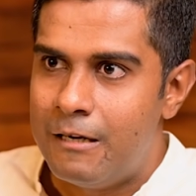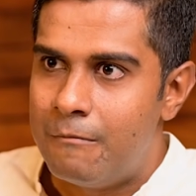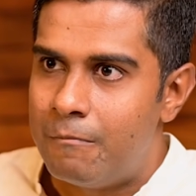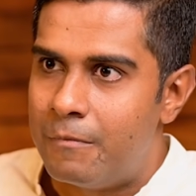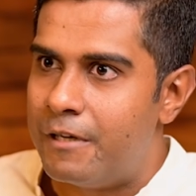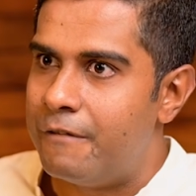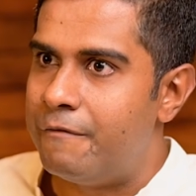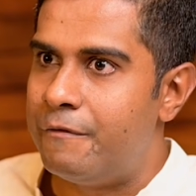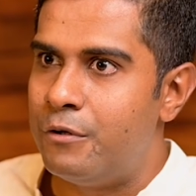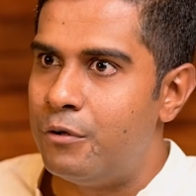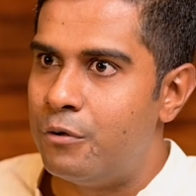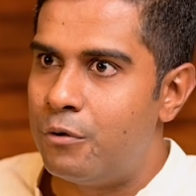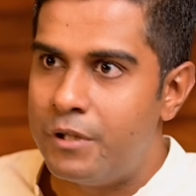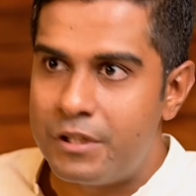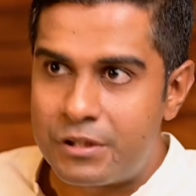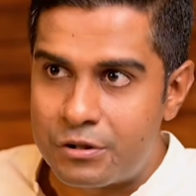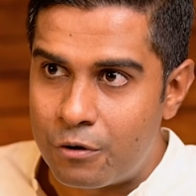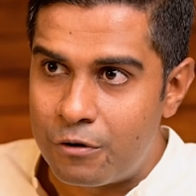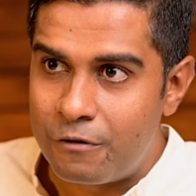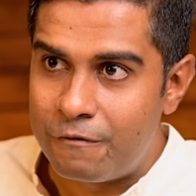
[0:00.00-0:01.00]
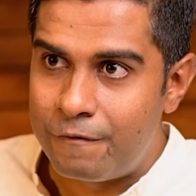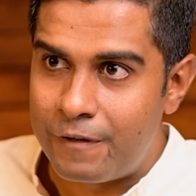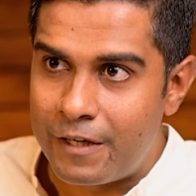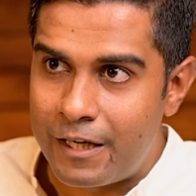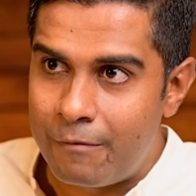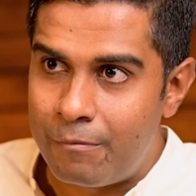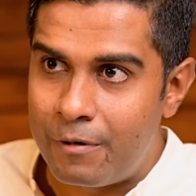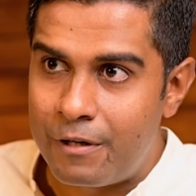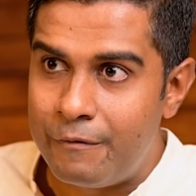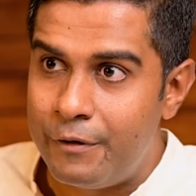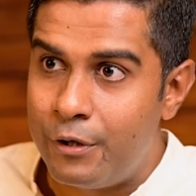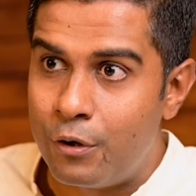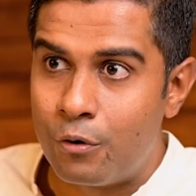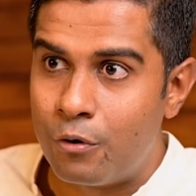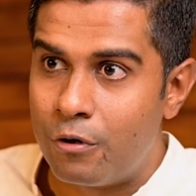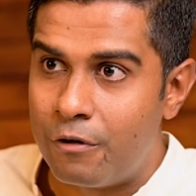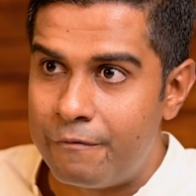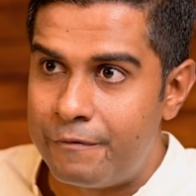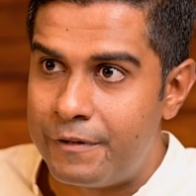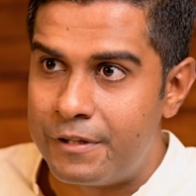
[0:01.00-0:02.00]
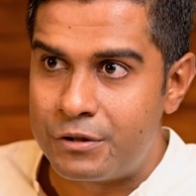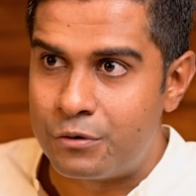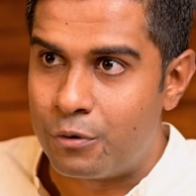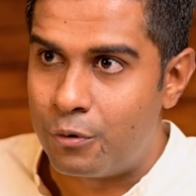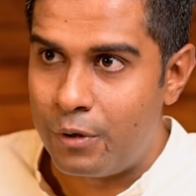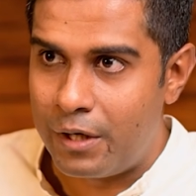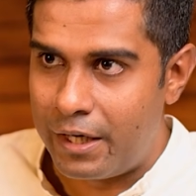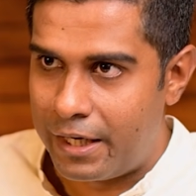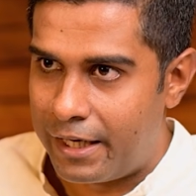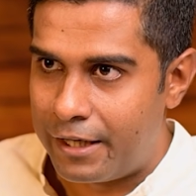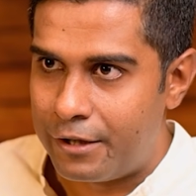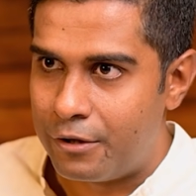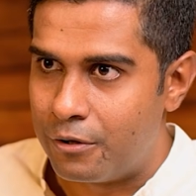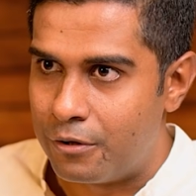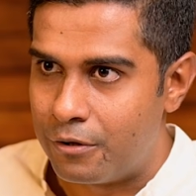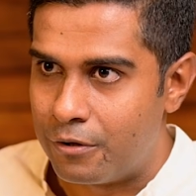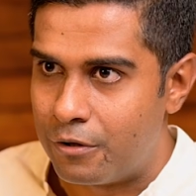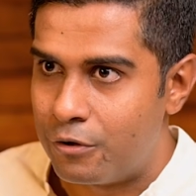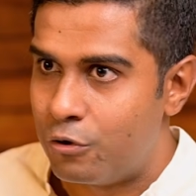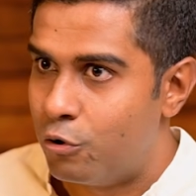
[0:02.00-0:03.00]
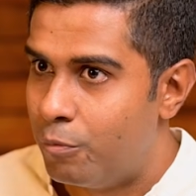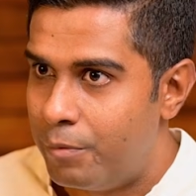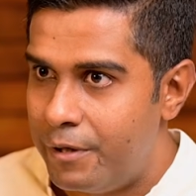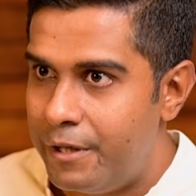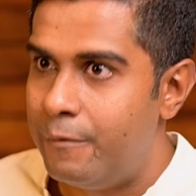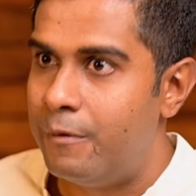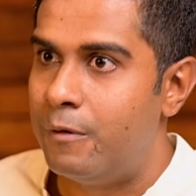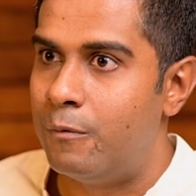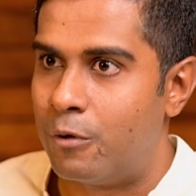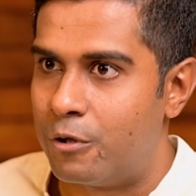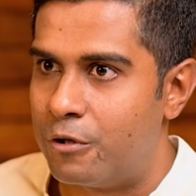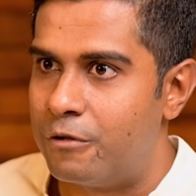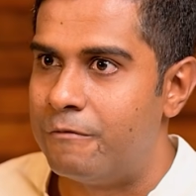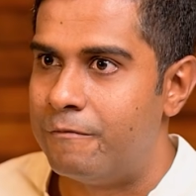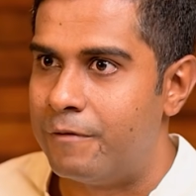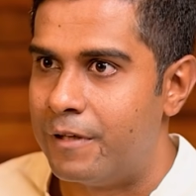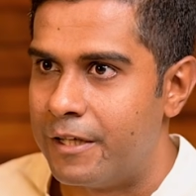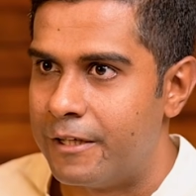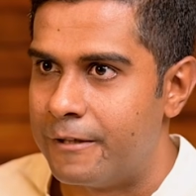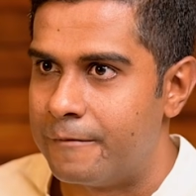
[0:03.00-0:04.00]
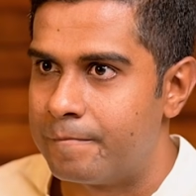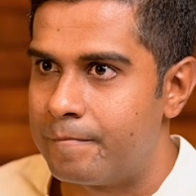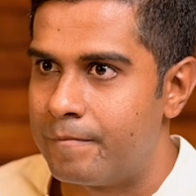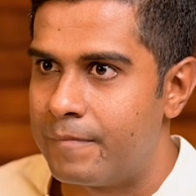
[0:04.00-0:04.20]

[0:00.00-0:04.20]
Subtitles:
But if you know it's going to fly, but we don't know if it's going to land or not, nobody will want to fly.